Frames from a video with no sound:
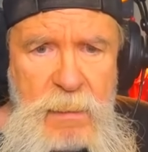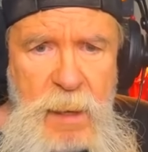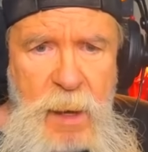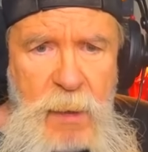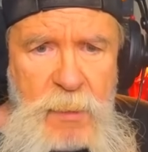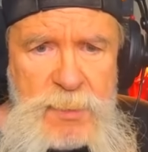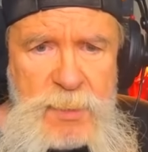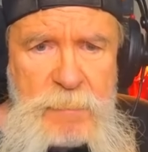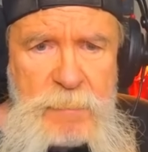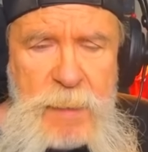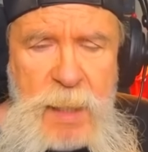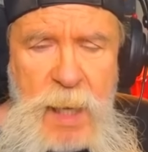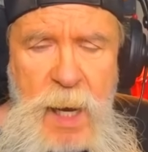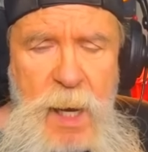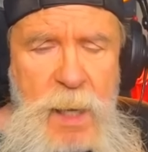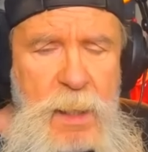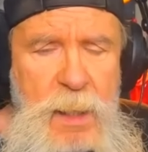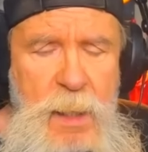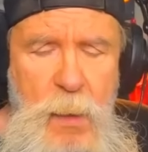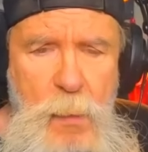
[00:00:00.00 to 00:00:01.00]
Awesome
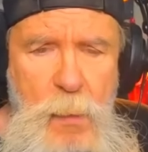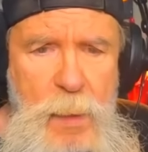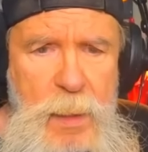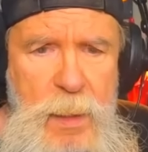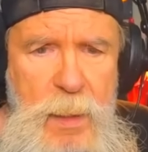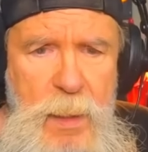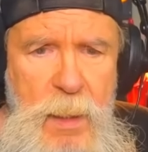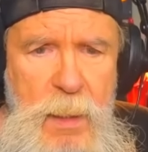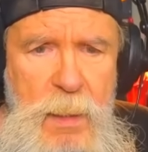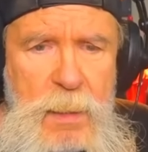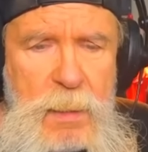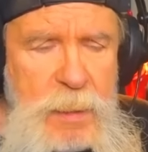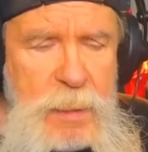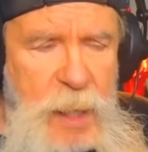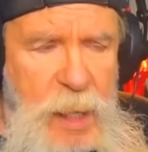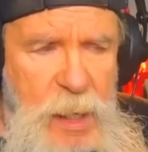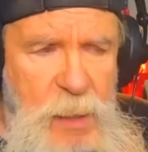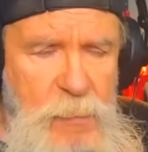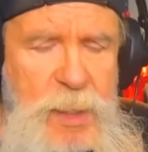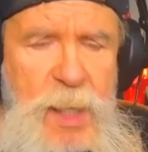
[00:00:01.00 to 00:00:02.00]
Kong going,
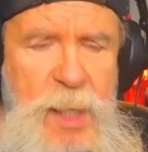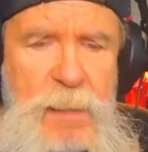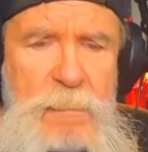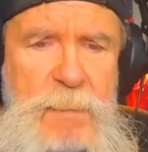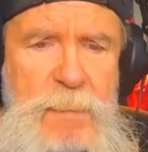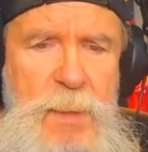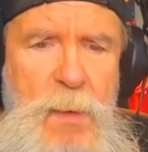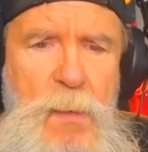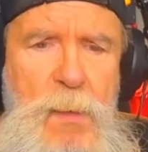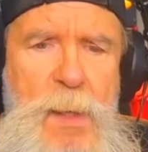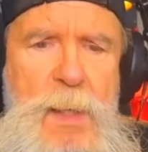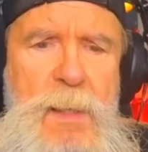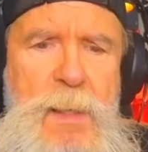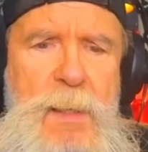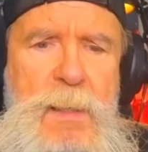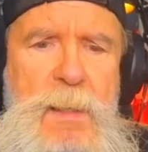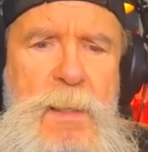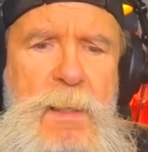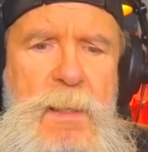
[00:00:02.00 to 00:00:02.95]
Gail Kim going,